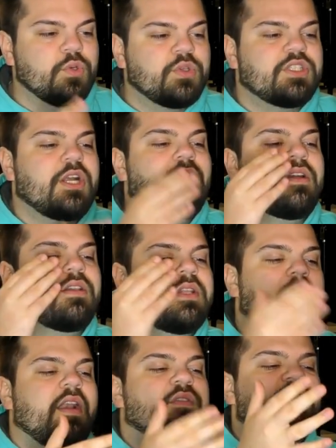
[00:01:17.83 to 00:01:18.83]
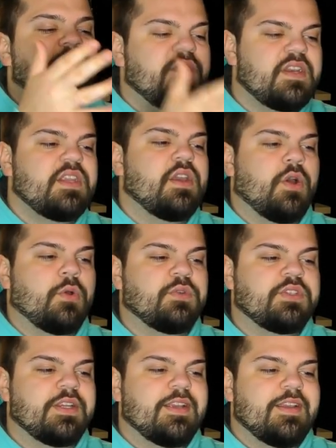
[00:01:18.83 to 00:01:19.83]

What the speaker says: you saw a lot of videos